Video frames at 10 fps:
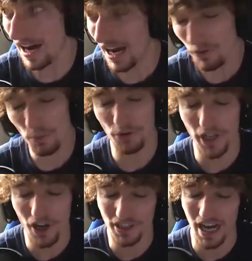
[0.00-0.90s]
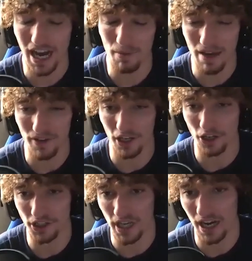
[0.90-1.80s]
I have a pretty hard time having a
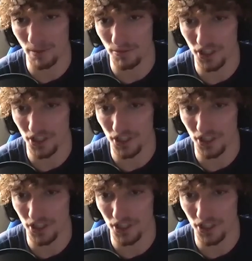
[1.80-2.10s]
good time.